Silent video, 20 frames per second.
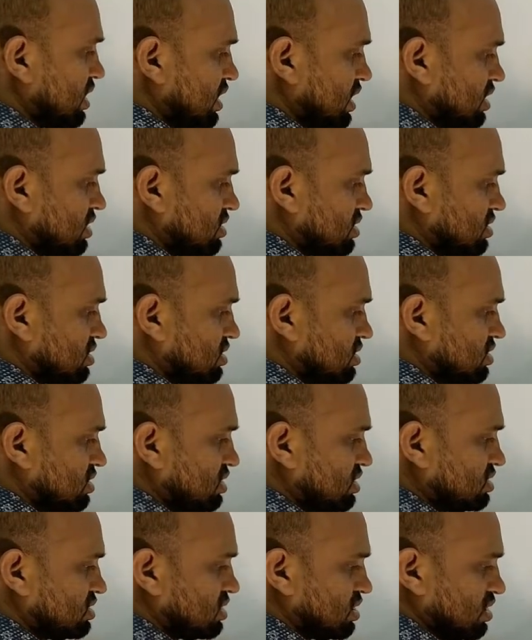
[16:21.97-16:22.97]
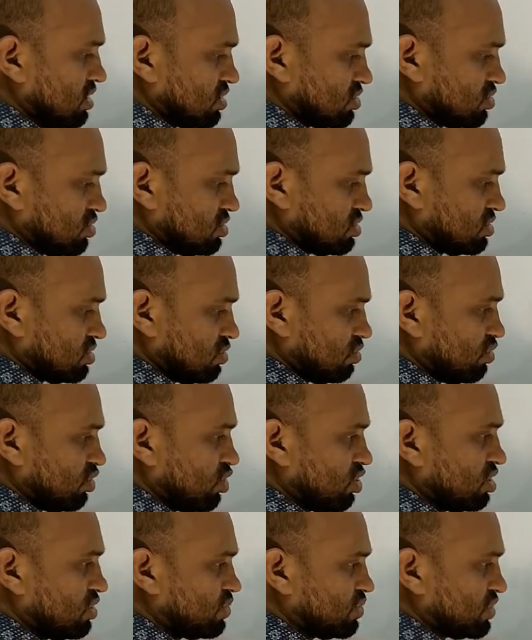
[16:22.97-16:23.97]
and these electrons,
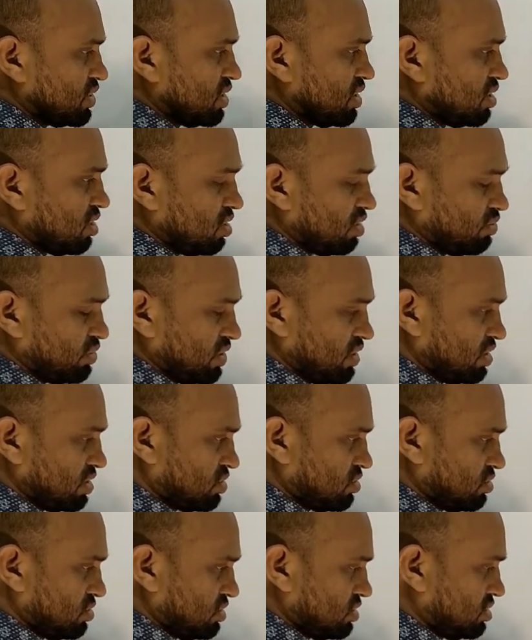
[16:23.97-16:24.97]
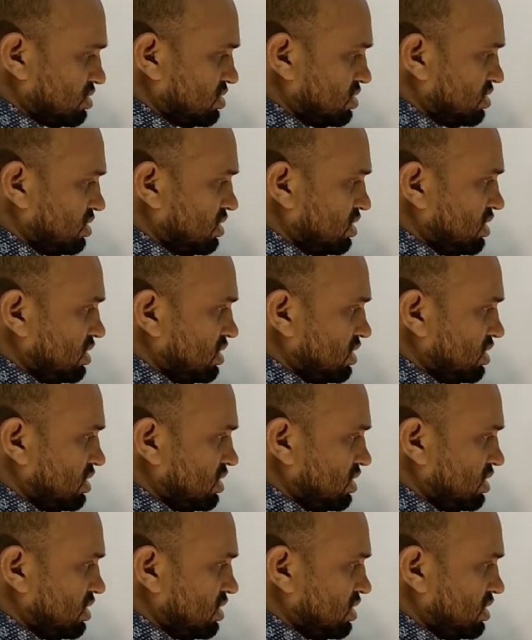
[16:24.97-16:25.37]
bond pair of electrons,